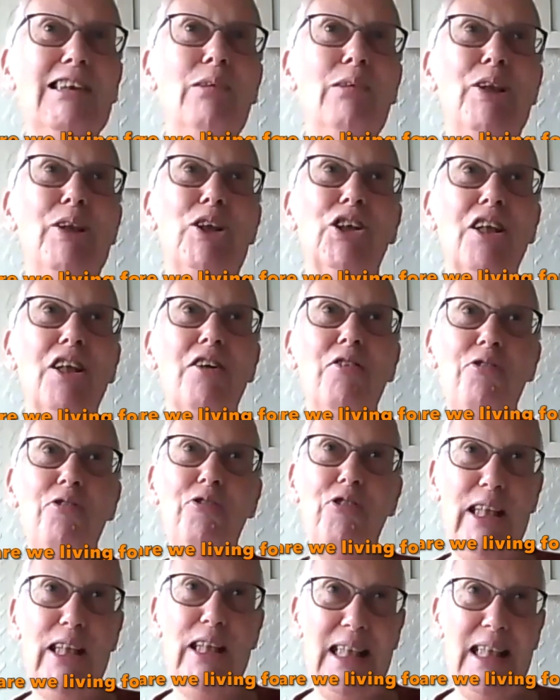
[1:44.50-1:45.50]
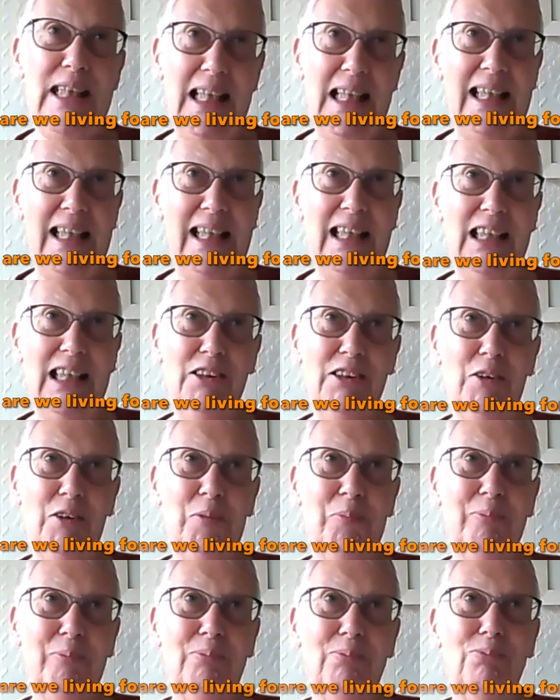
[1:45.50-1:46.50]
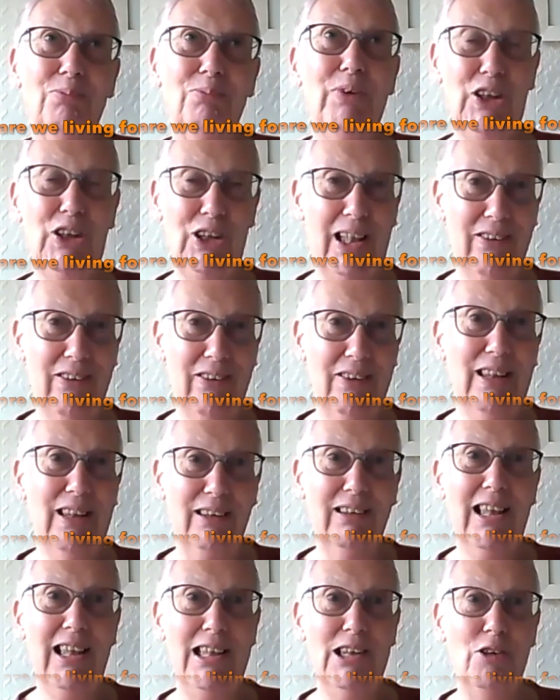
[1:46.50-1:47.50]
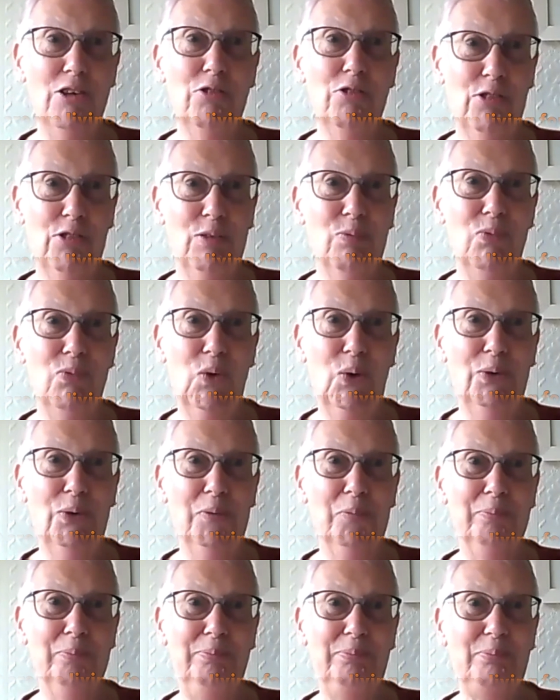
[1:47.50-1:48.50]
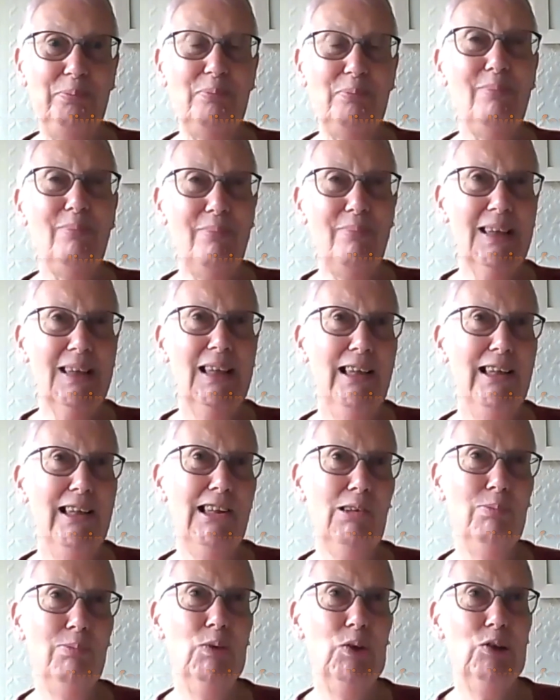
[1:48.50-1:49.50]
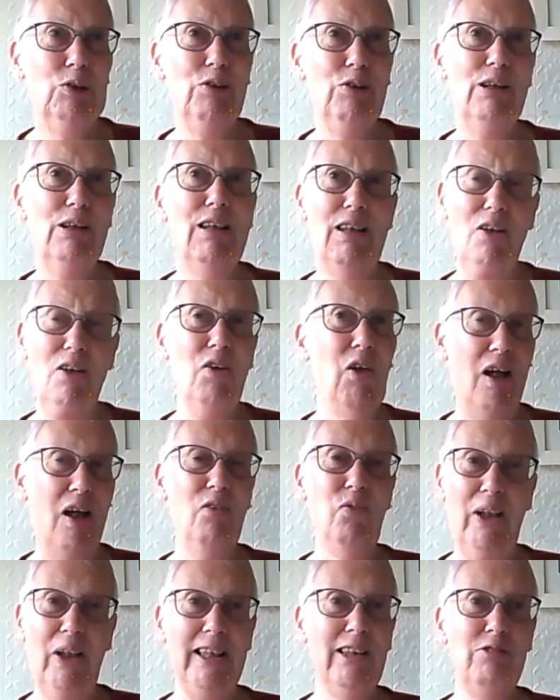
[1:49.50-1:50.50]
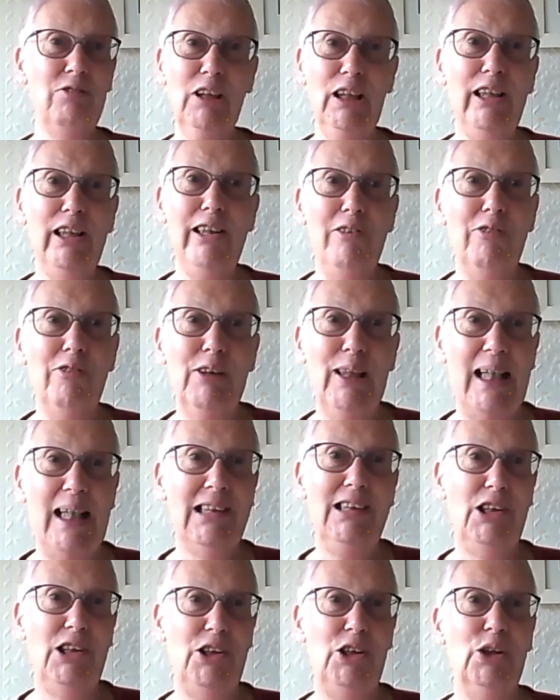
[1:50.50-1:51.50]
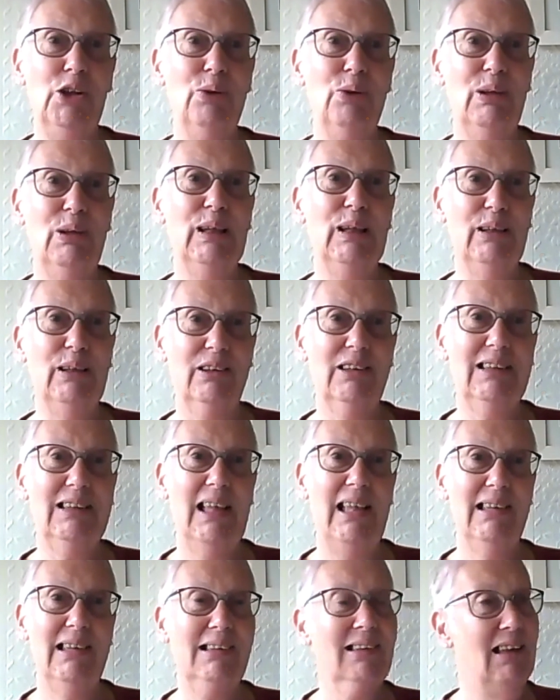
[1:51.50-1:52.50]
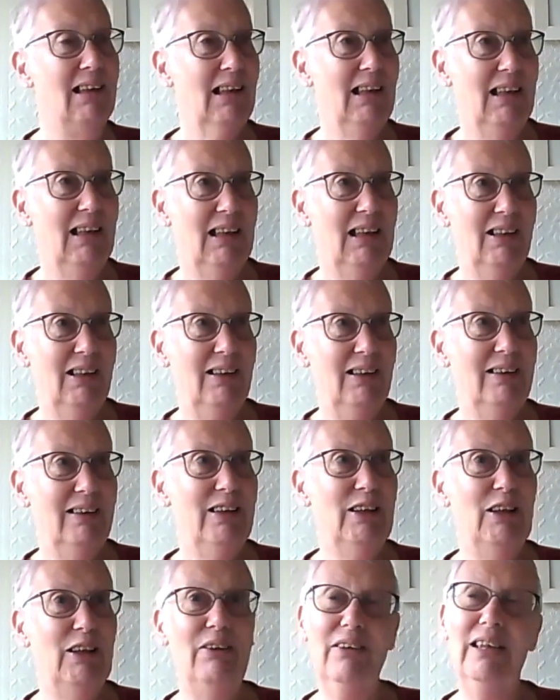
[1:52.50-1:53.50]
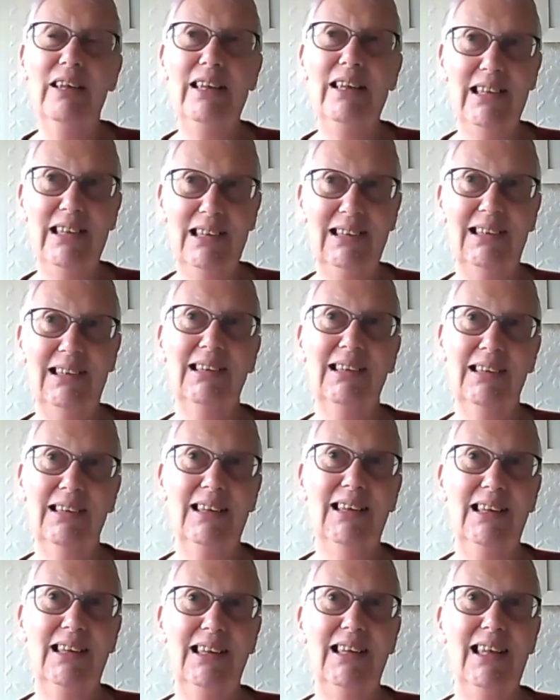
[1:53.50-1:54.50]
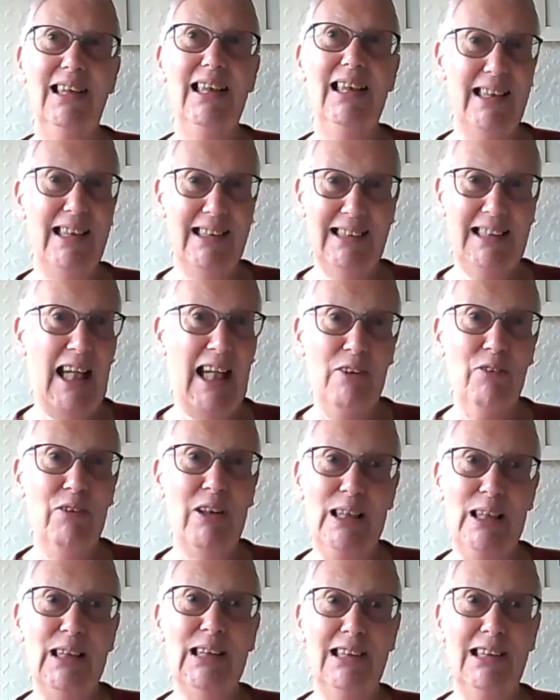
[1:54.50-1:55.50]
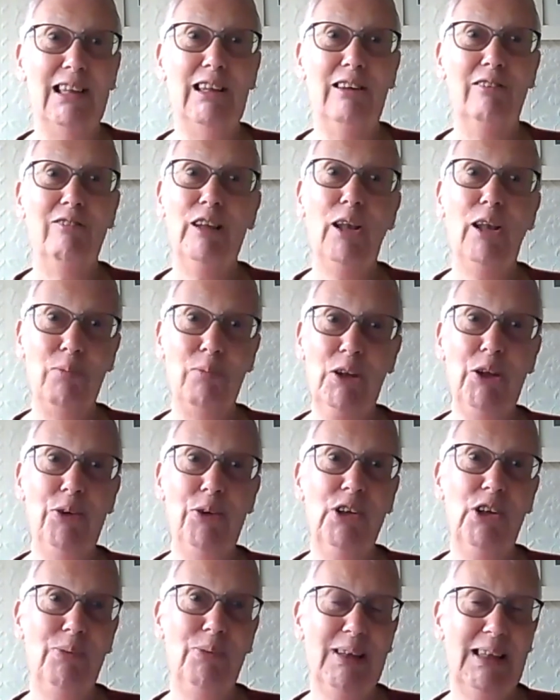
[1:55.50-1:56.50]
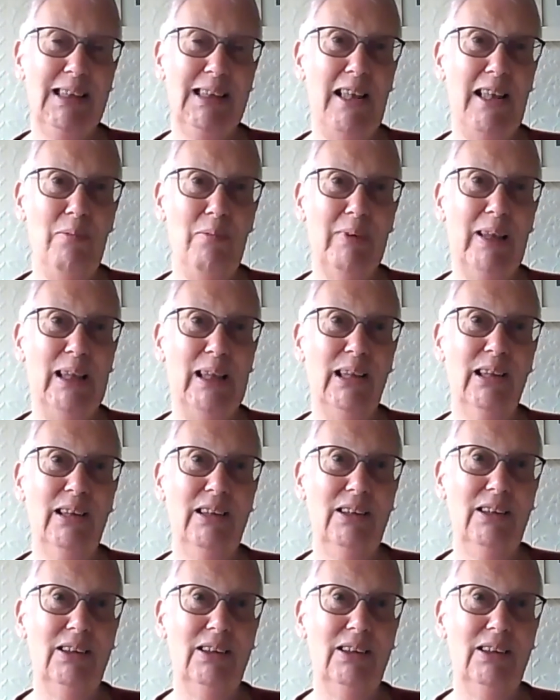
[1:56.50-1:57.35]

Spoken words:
so much a feeling, which I think they often want. It's more a way of life, an attitude that says, this is how things are, and I'm going to accept that.